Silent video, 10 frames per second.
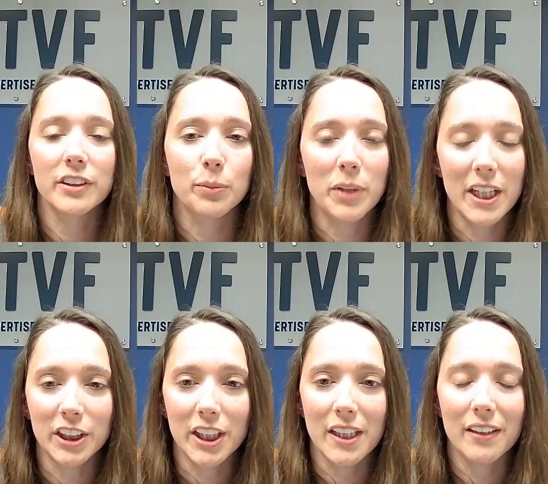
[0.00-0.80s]
supply
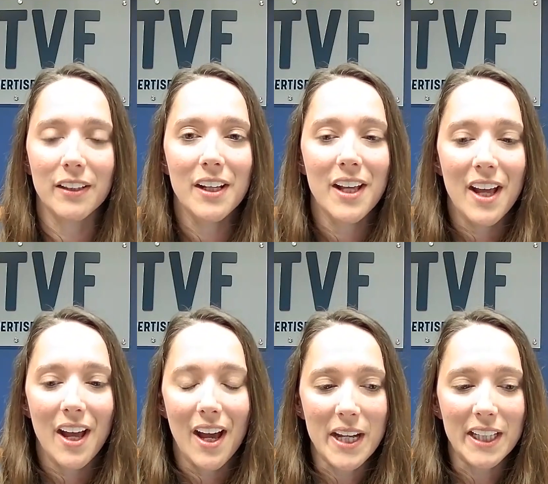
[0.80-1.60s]
chain,
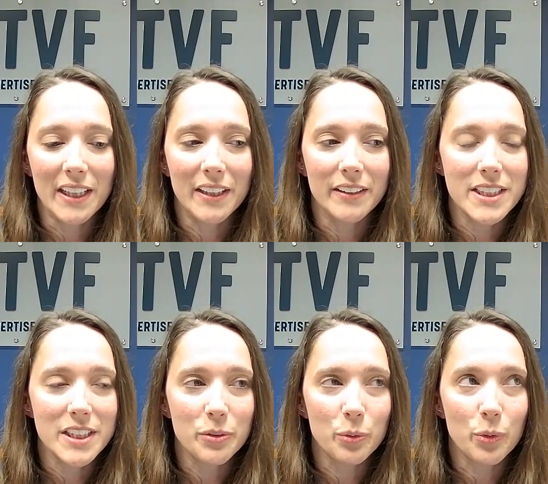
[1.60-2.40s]
and
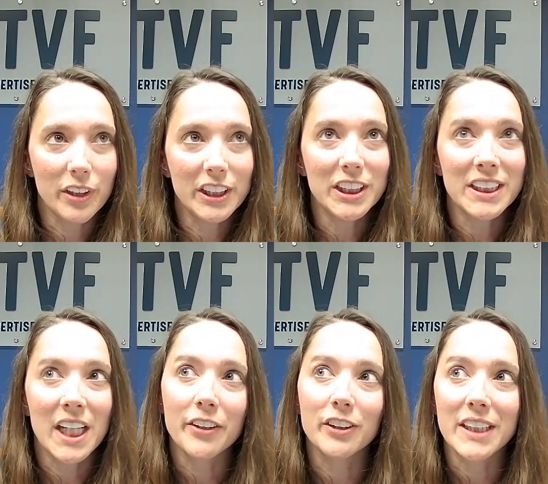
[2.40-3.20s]
really just
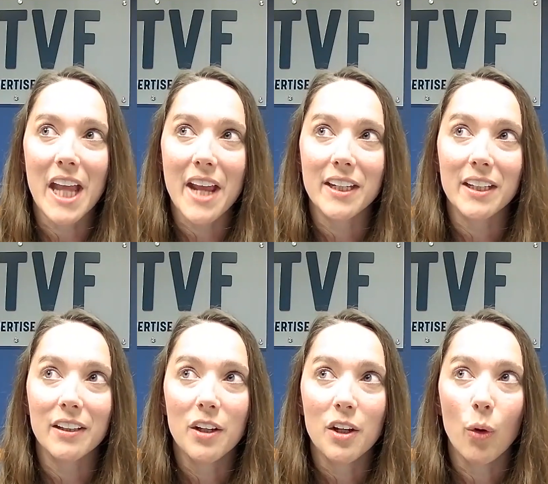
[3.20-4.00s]
understanding
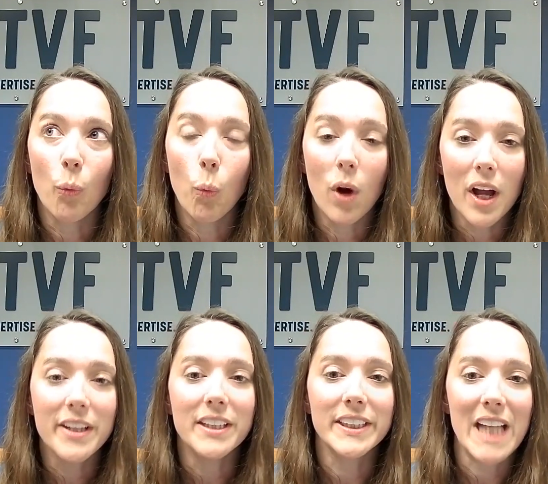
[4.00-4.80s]
what
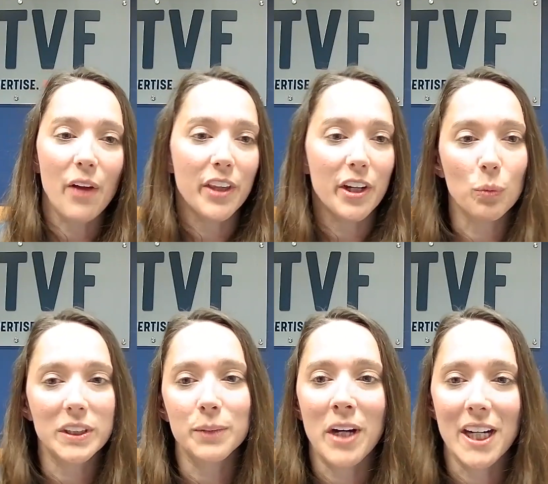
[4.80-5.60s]
is out there and
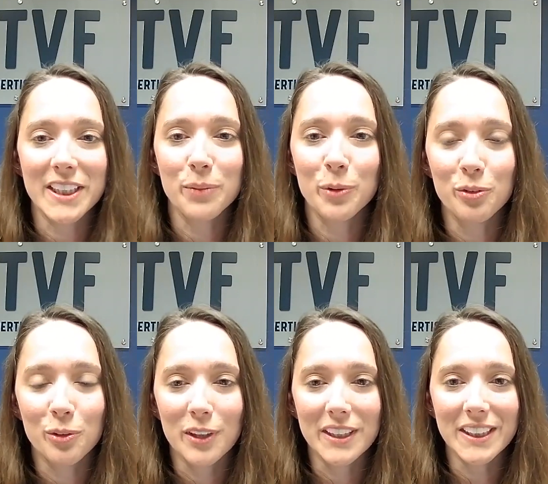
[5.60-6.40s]
what's possible for us,